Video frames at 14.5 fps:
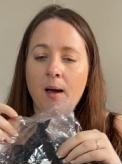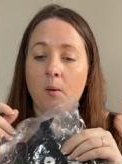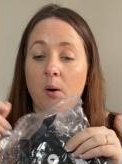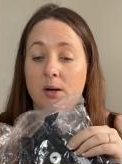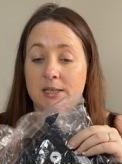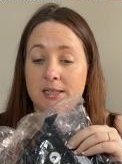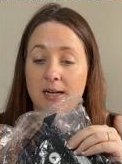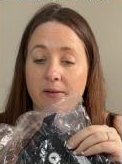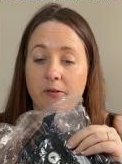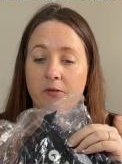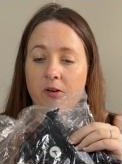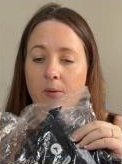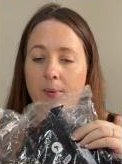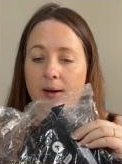Or I did have a
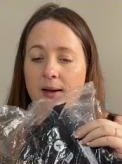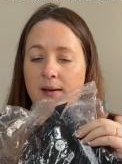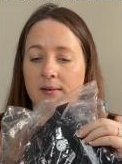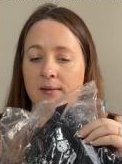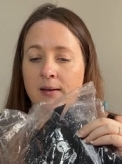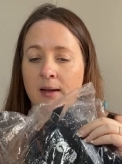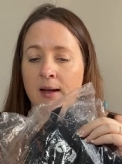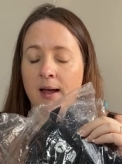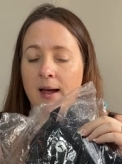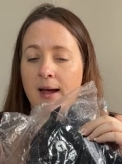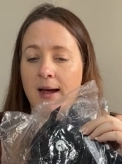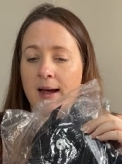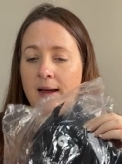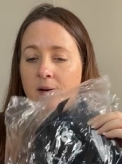few pairs.
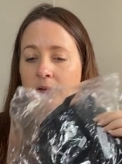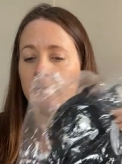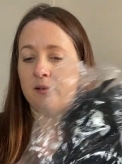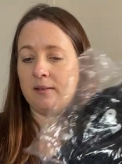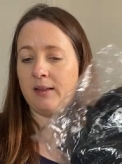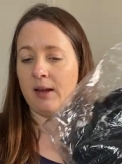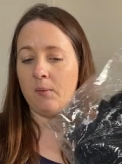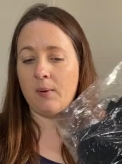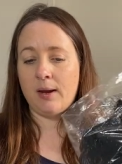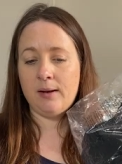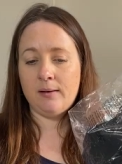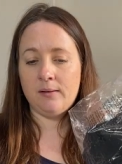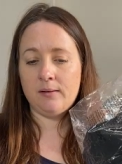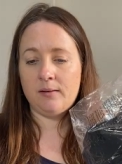And they
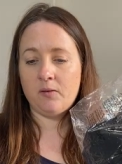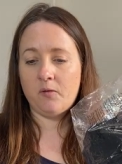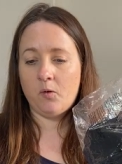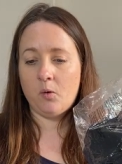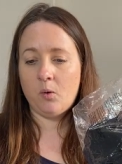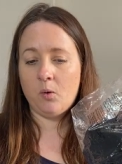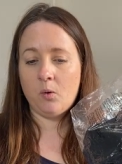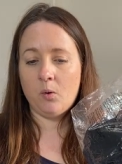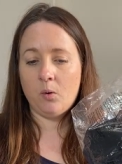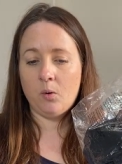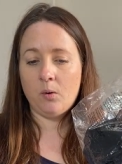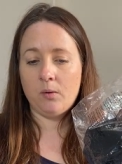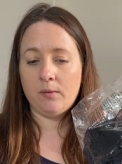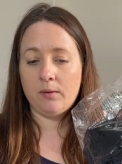went
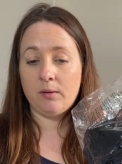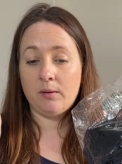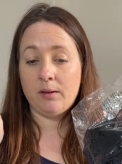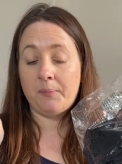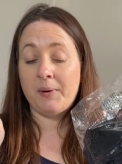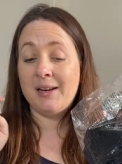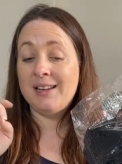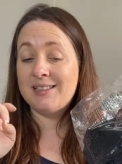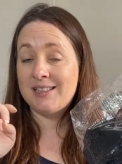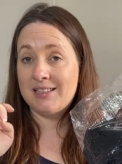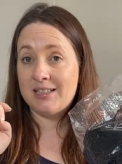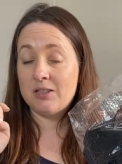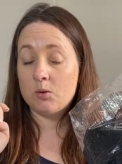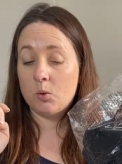for, they've been
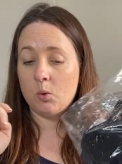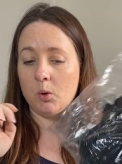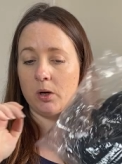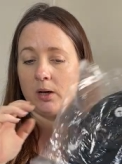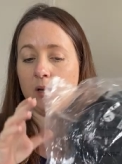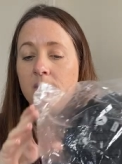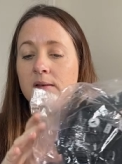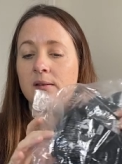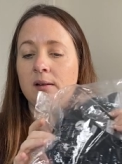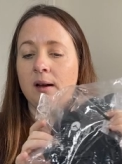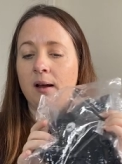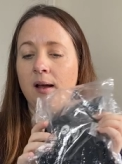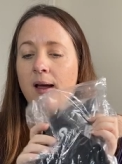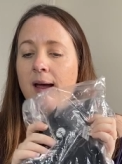listed since August
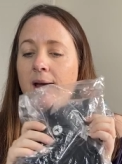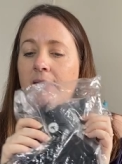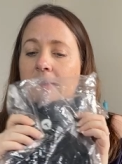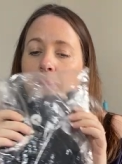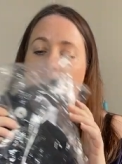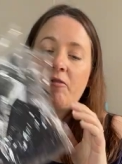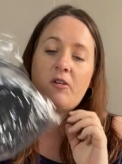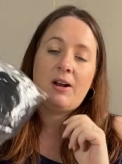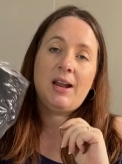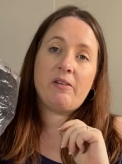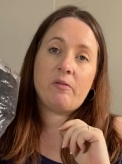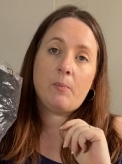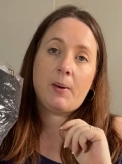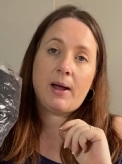and they went for
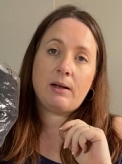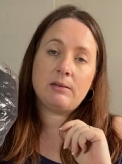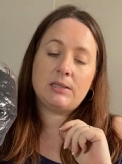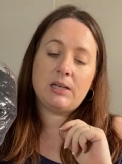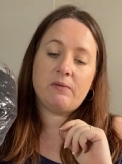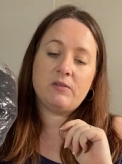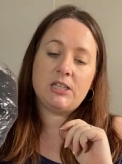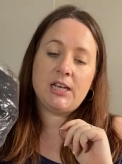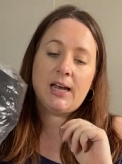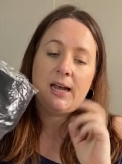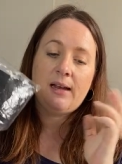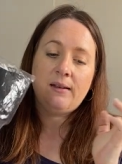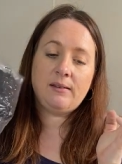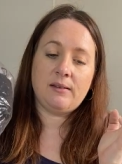
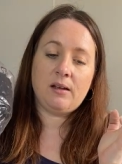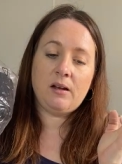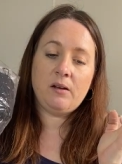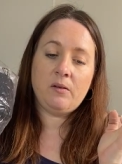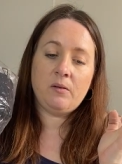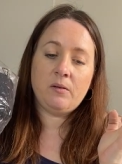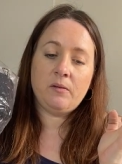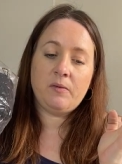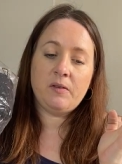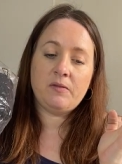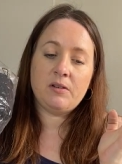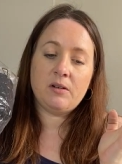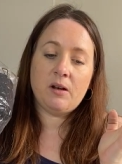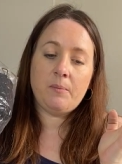£11.78. So
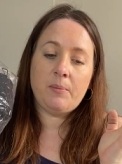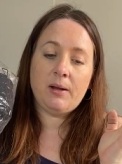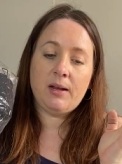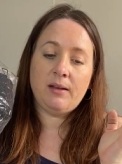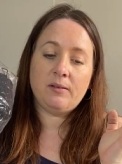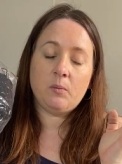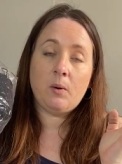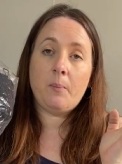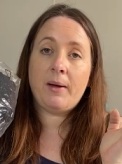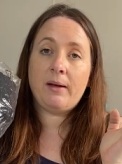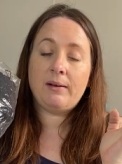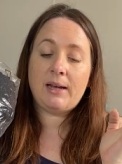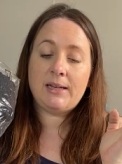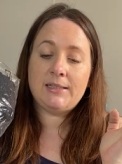59p, so
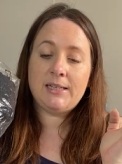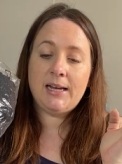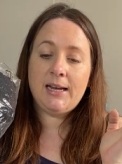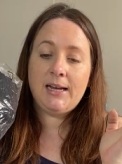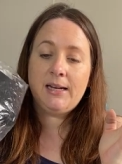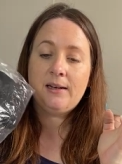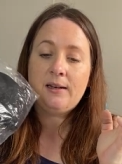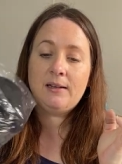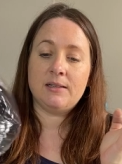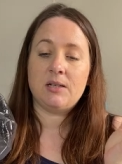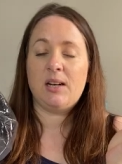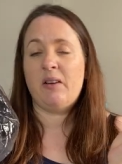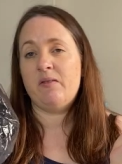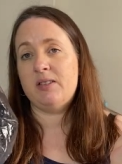£1.18
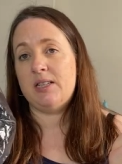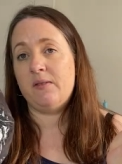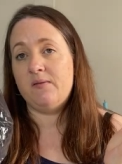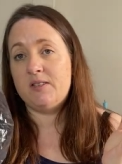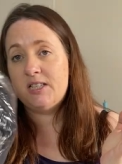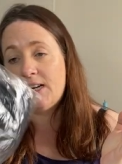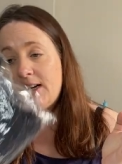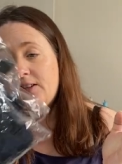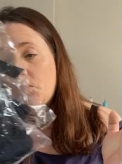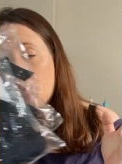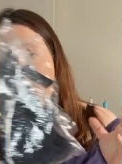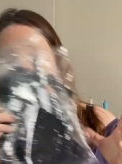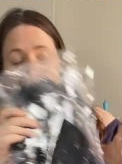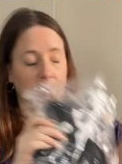into 11.78 is
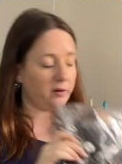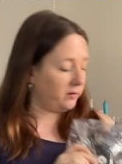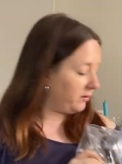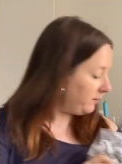pretty good.